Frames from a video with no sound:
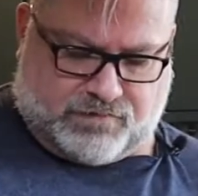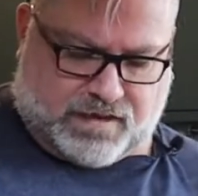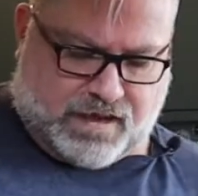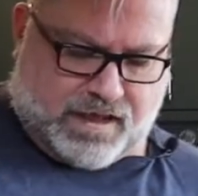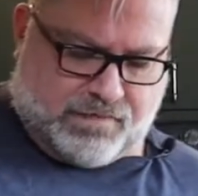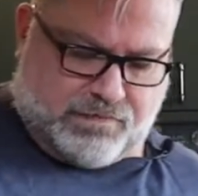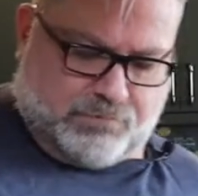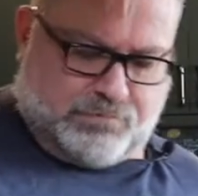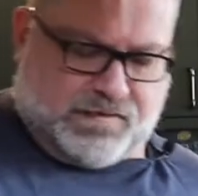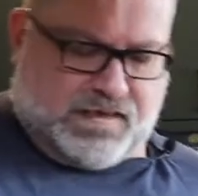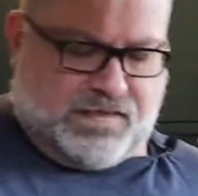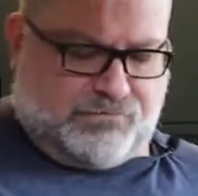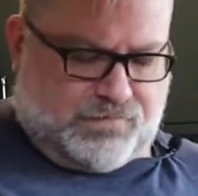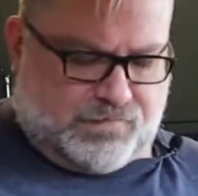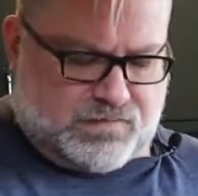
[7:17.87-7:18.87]
got the
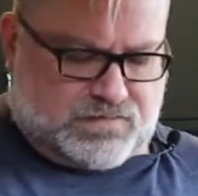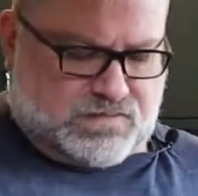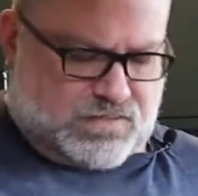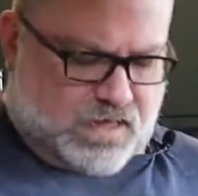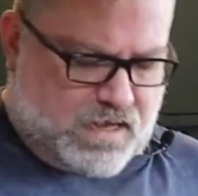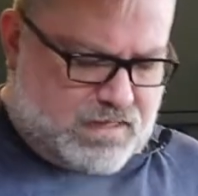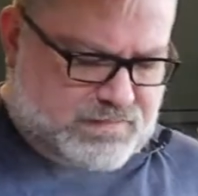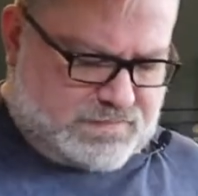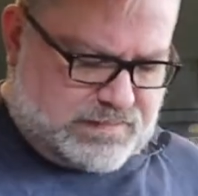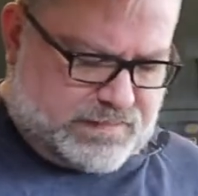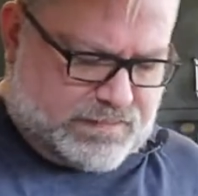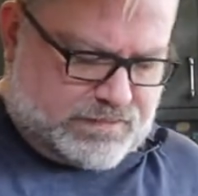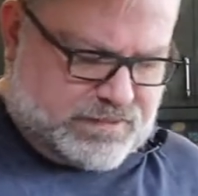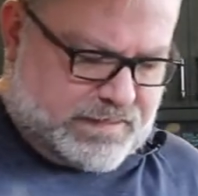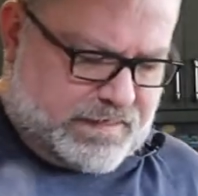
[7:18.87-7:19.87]
beef and the
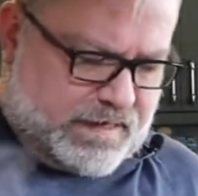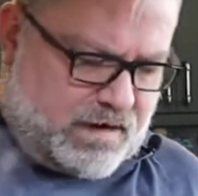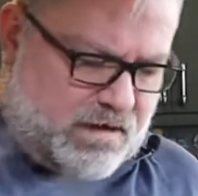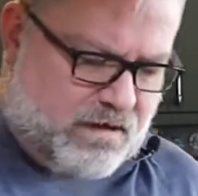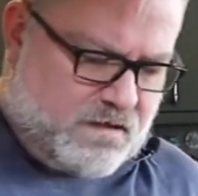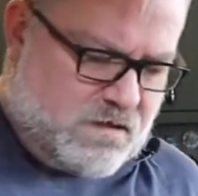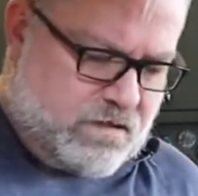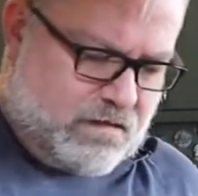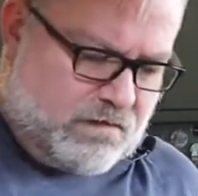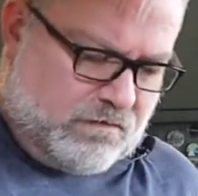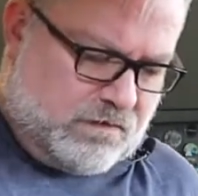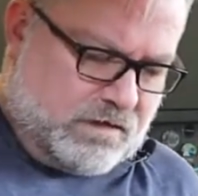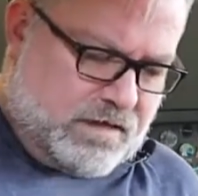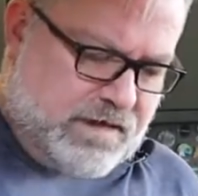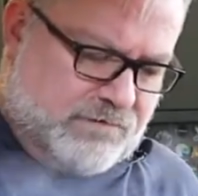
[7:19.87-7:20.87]
sausage getting all
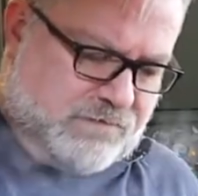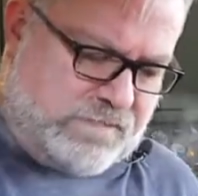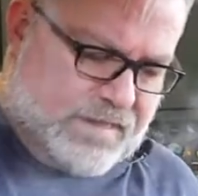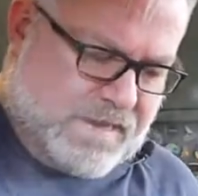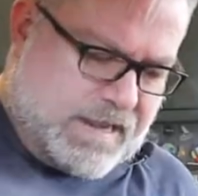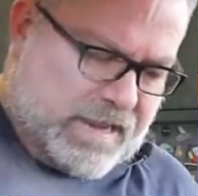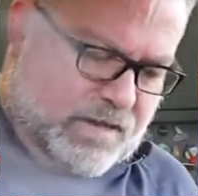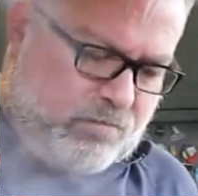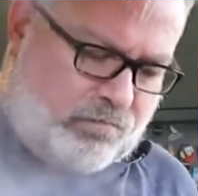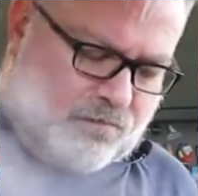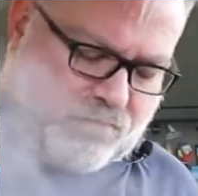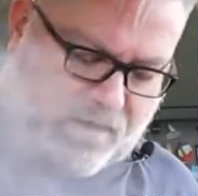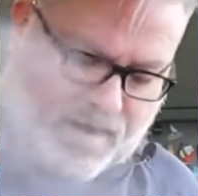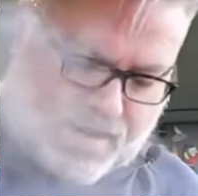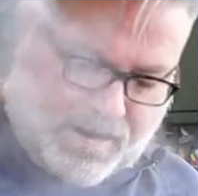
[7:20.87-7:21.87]
lovely and
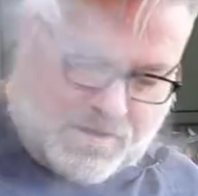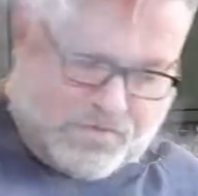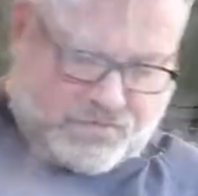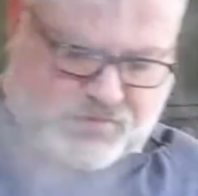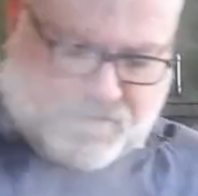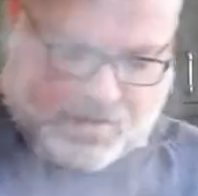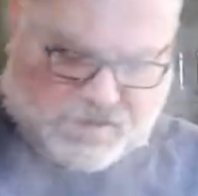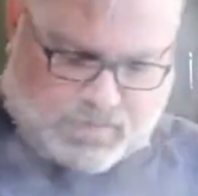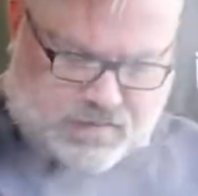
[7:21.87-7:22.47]
brown.